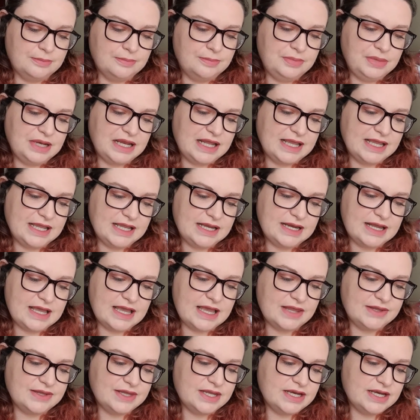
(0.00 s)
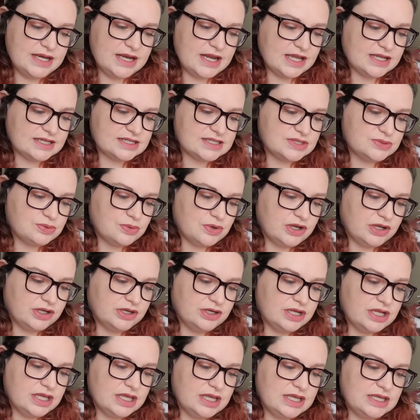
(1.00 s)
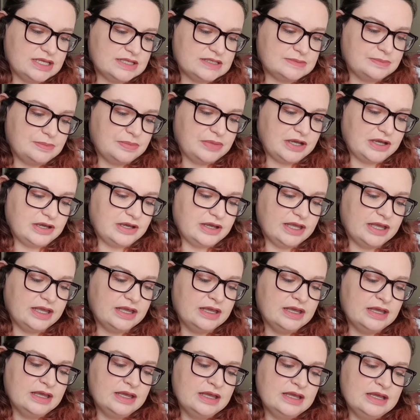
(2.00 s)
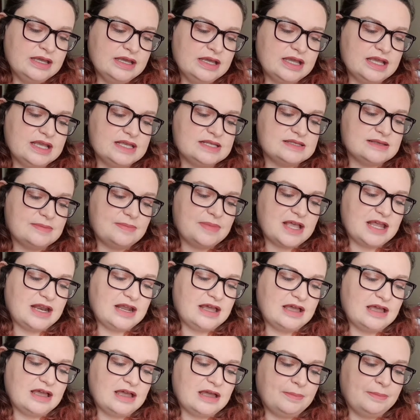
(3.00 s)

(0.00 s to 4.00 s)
Blaine, and the next one is by Isabella